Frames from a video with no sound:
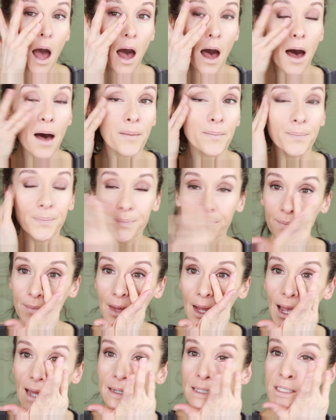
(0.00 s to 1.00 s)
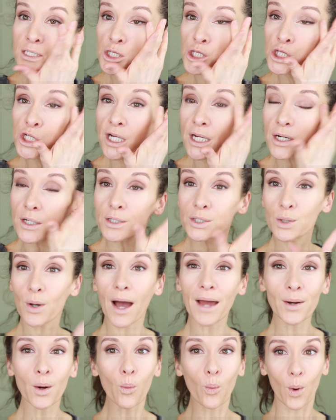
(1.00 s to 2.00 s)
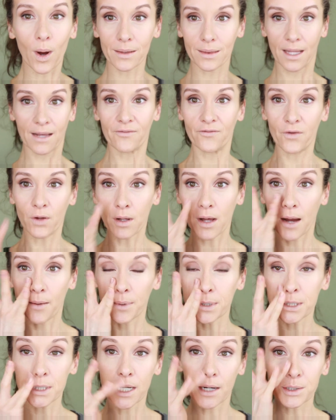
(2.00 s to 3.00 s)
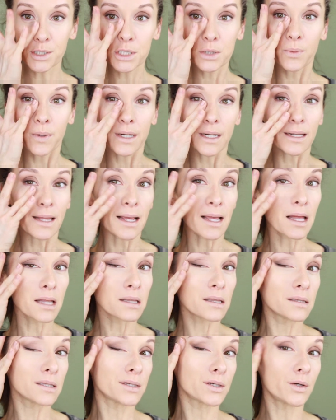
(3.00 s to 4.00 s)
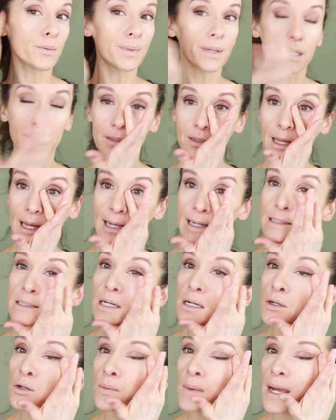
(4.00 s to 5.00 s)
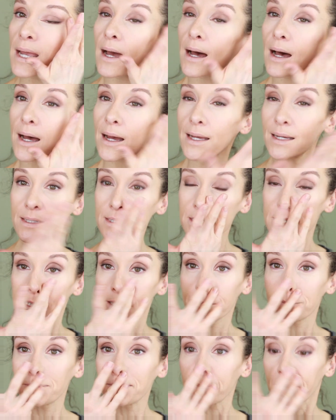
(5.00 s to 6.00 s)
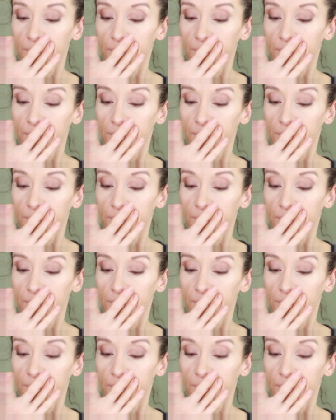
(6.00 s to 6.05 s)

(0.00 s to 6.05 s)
And it's sheer, so I don't want like full coverage now. I just wanted like a little bit of light under my eyes.